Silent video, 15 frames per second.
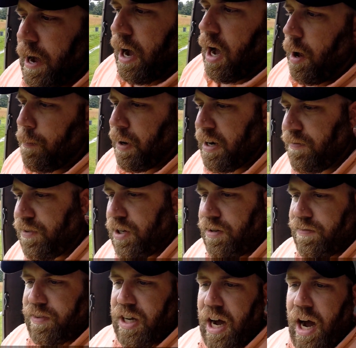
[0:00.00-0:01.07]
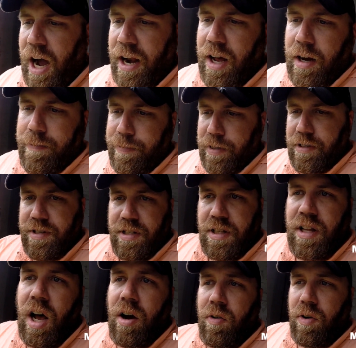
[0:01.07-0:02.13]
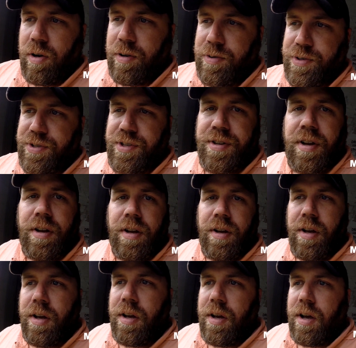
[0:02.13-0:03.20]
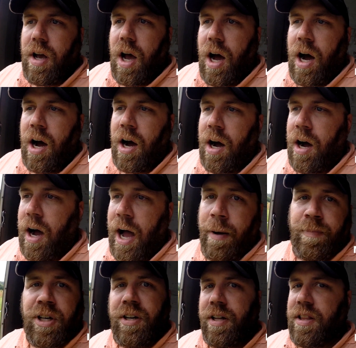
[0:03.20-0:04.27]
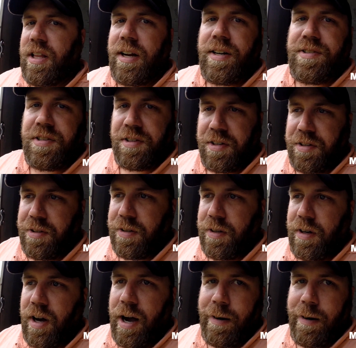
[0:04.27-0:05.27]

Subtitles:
but if you've got uppers and lowers, I'm good there too.